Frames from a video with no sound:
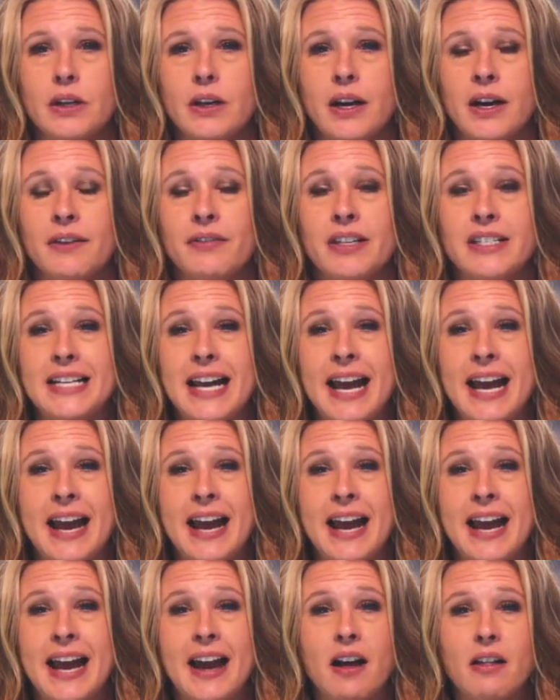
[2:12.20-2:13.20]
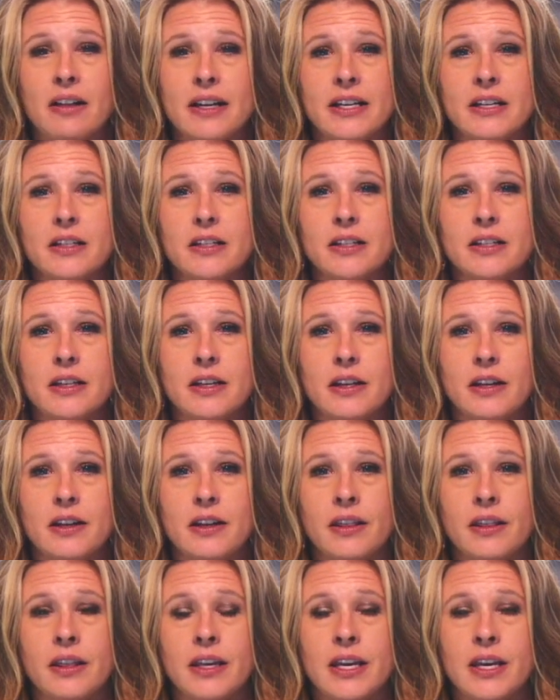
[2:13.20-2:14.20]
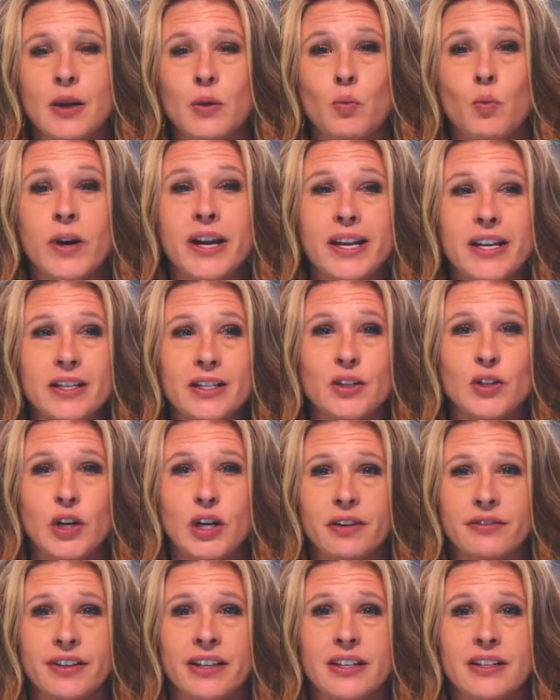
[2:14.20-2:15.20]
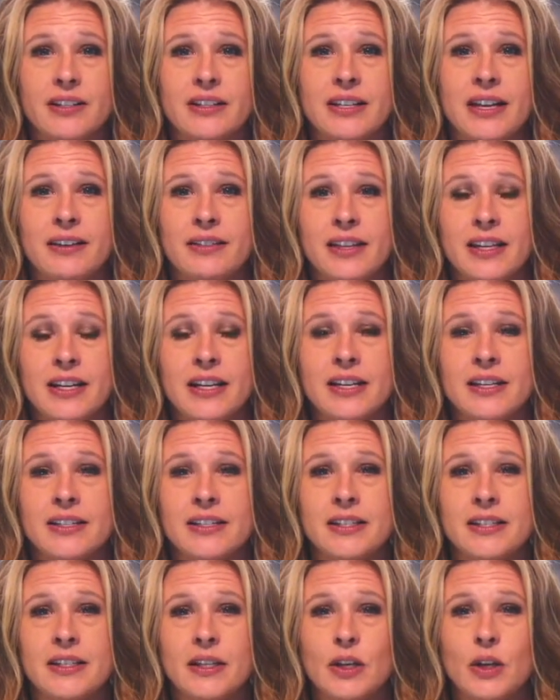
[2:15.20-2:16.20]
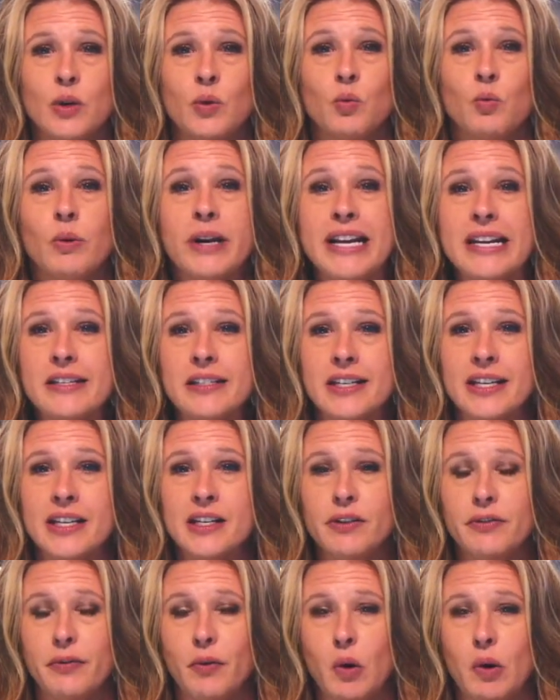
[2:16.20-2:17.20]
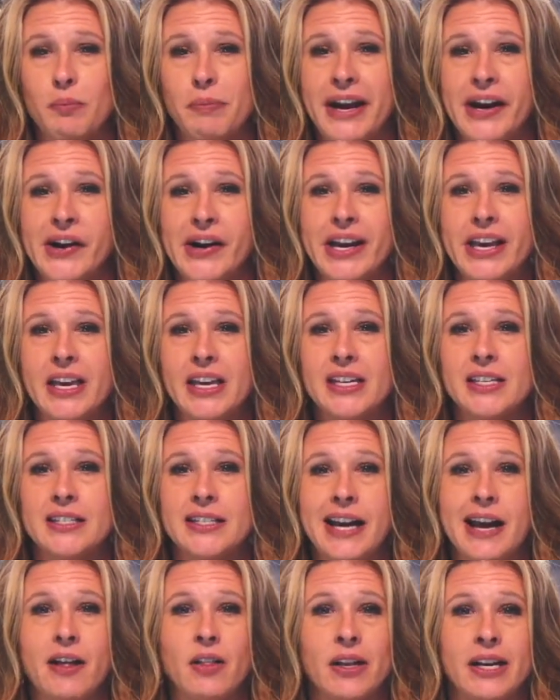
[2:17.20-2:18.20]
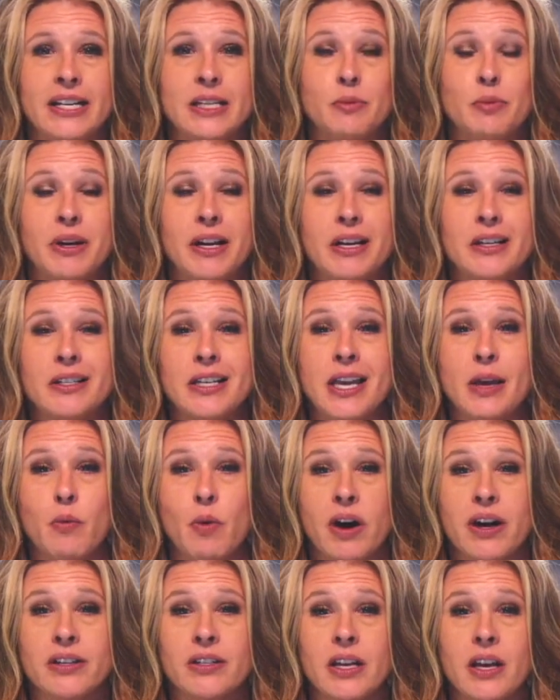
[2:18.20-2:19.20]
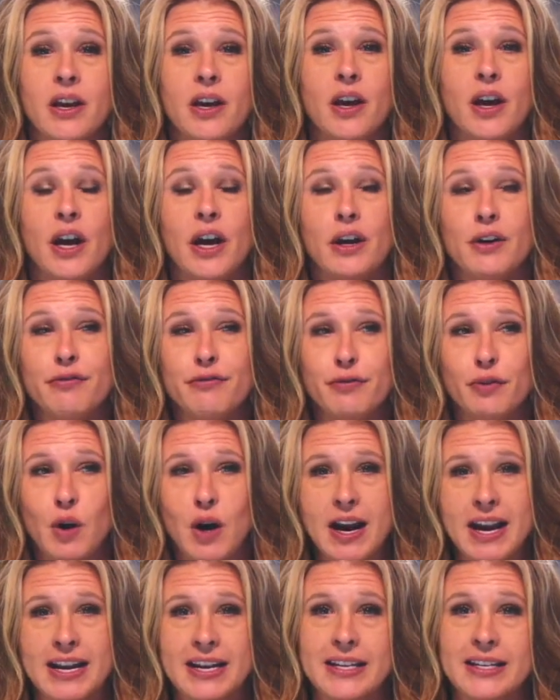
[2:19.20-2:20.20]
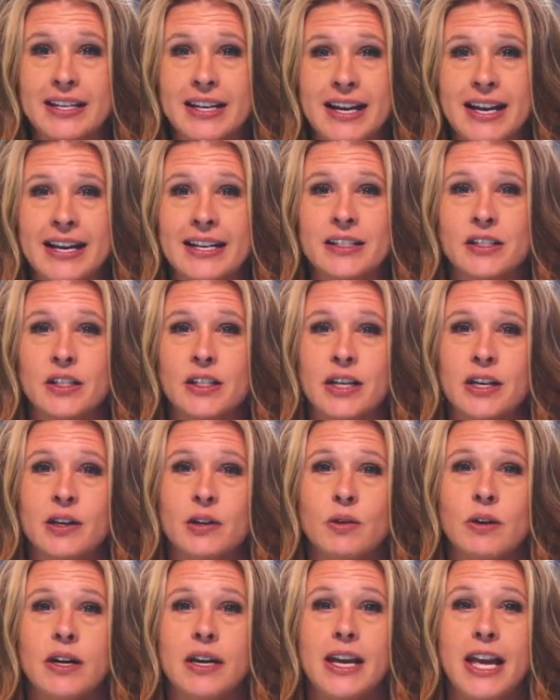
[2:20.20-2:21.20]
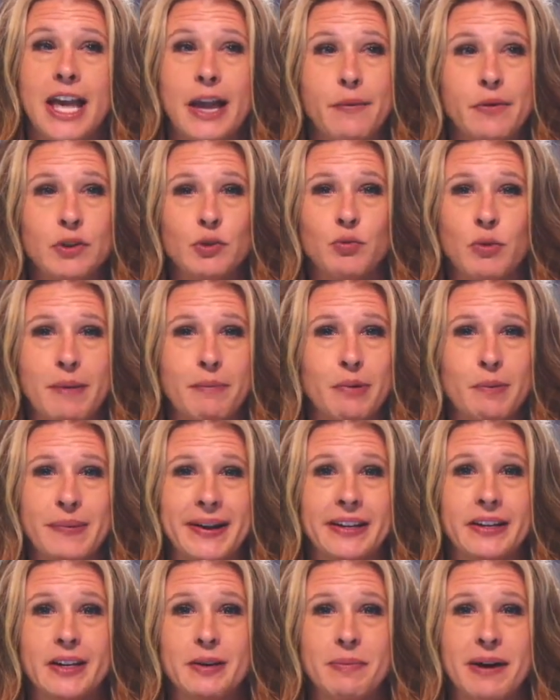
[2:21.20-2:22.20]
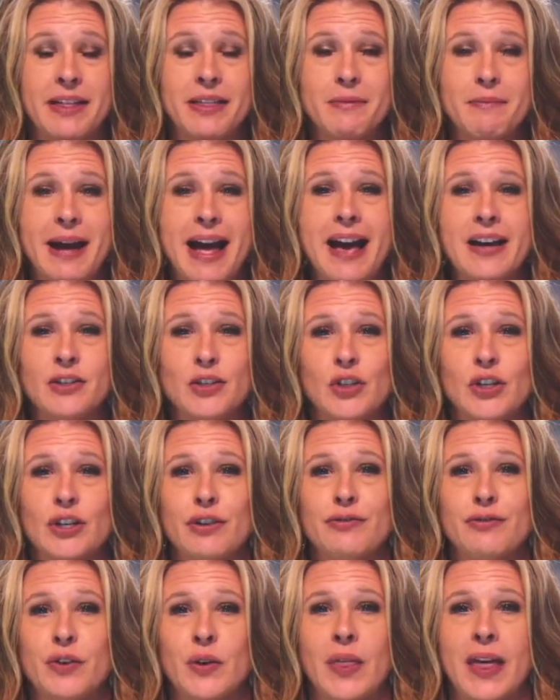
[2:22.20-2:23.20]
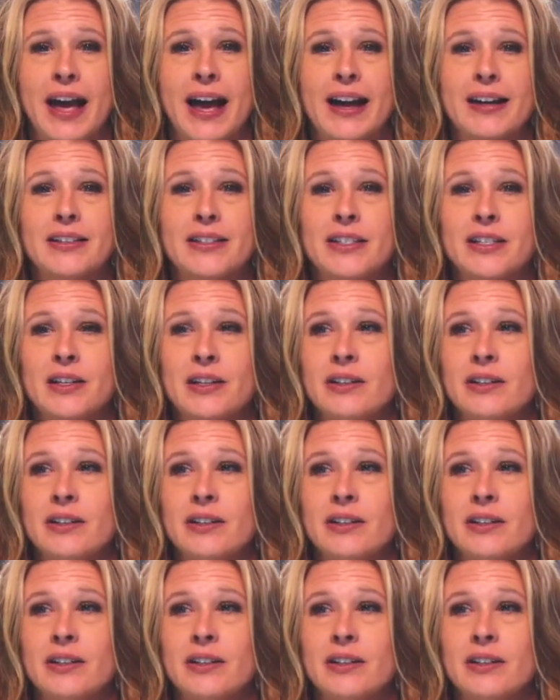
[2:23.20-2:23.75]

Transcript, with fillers: of the talents, the wicked servant said that his reason for burying his talent is because he was afraid. And so he was reprimanded by the master for that. So,